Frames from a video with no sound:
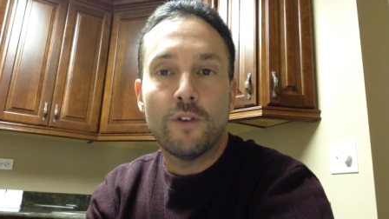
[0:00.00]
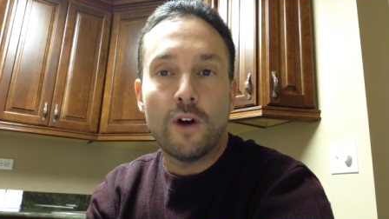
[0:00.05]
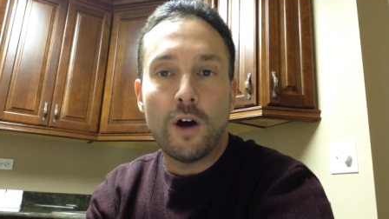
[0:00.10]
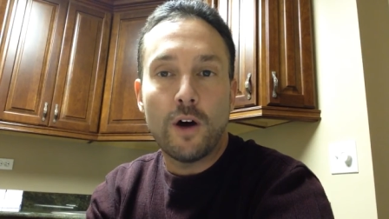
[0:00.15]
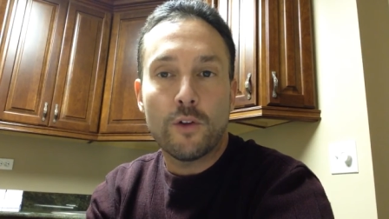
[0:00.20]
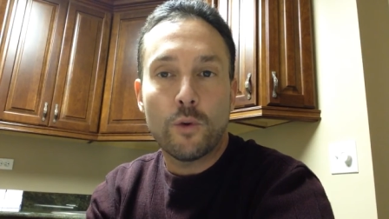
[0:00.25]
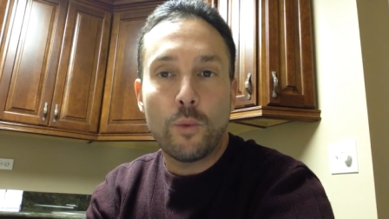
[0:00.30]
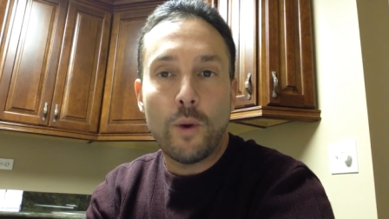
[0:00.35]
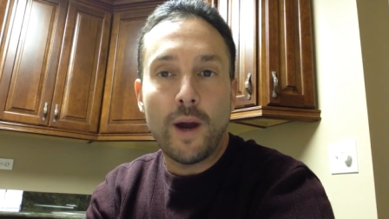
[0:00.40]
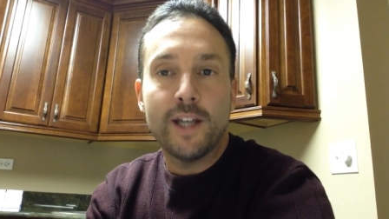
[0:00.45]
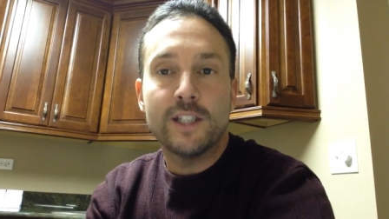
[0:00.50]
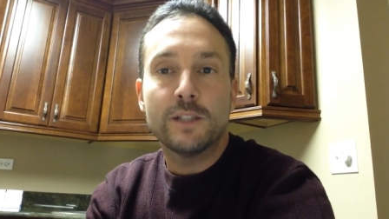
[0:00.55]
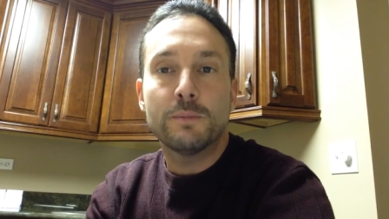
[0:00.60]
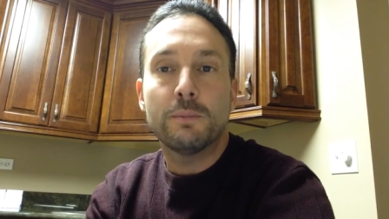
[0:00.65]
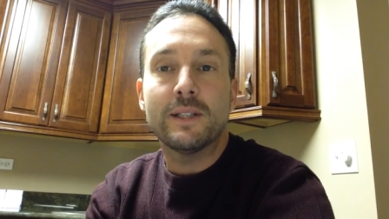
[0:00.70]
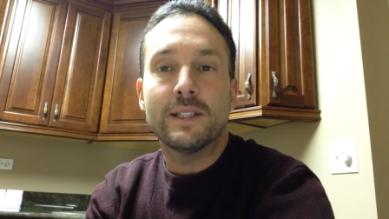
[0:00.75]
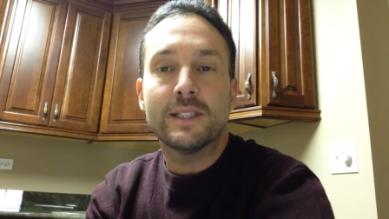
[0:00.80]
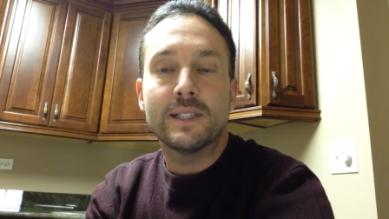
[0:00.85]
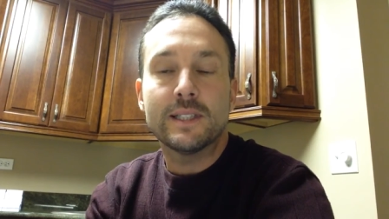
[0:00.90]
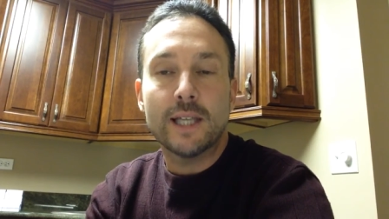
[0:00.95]
otherwise
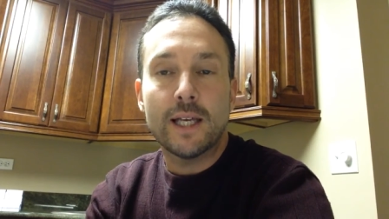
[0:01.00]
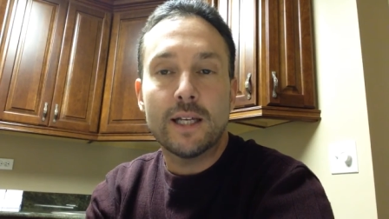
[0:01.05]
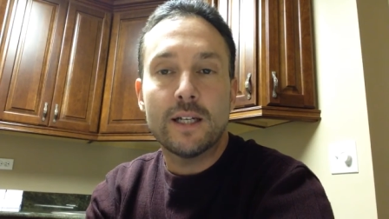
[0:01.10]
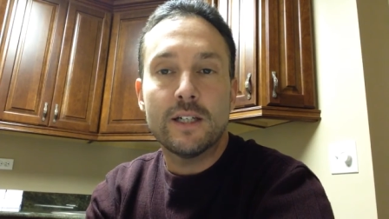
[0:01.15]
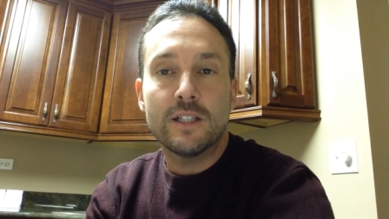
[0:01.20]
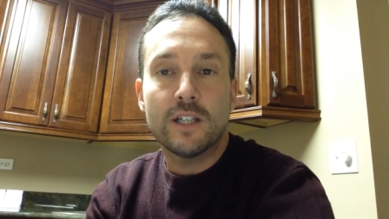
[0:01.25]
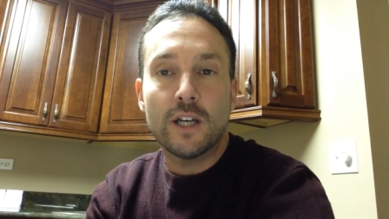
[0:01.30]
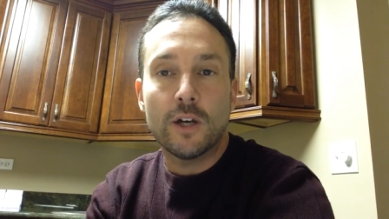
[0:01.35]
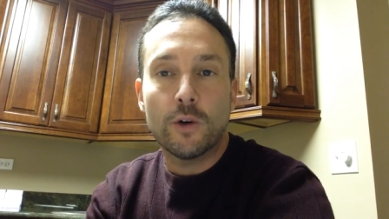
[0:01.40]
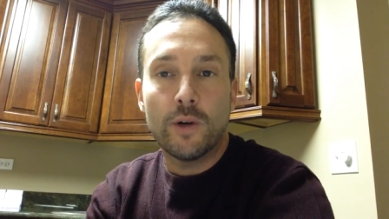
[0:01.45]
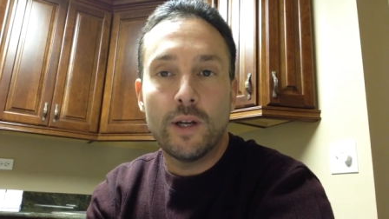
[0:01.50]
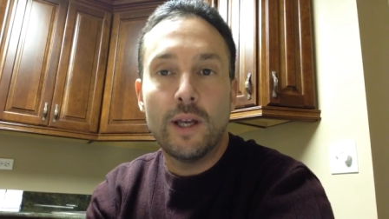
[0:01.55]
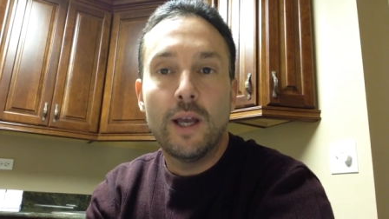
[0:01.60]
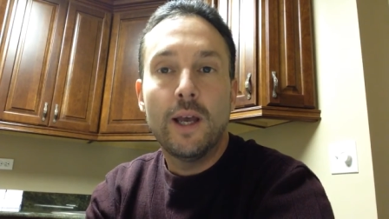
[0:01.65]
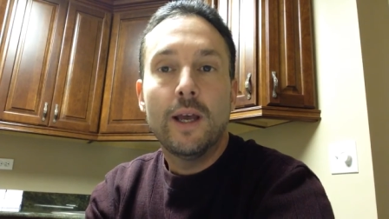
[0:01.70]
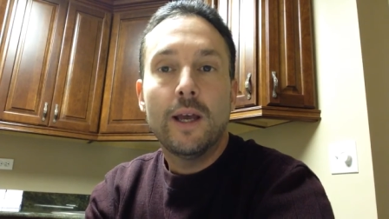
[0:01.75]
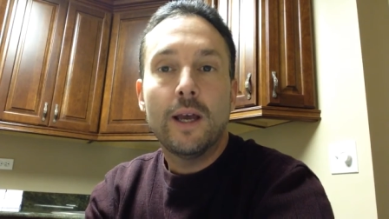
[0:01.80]
been sedentary